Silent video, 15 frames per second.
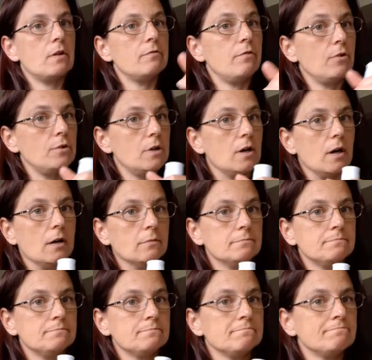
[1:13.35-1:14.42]
vodka.
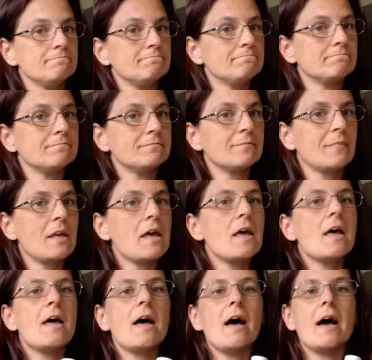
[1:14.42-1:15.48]

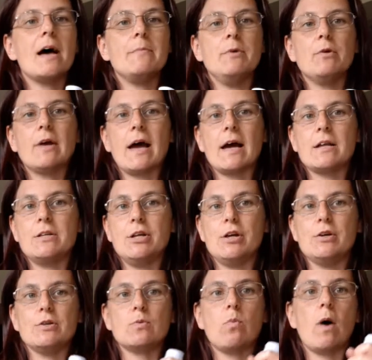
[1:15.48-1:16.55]
You can
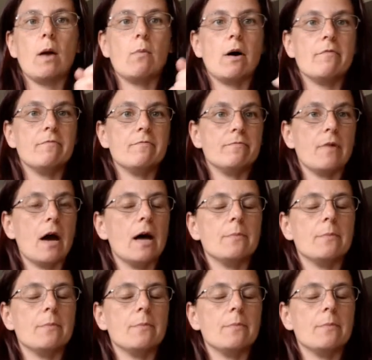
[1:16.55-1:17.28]
use white wine.